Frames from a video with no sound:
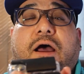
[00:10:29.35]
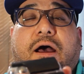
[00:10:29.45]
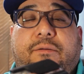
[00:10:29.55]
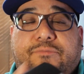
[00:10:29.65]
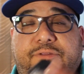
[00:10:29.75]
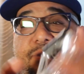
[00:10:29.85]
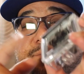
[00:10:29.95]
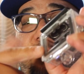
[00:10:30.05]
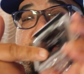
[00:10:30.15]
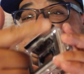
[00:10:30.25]
There's a
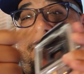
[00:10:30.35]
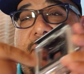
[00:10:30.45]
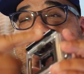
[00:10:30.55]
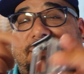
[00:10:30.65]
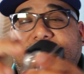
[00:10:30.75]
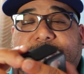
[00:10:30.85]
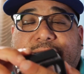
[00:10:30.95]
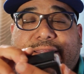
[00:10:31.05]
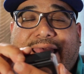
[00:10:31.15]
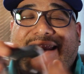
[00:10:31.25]
bunch of different backs and stuff
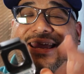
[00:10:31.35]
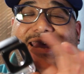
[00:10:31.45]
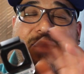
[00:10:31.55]
like that.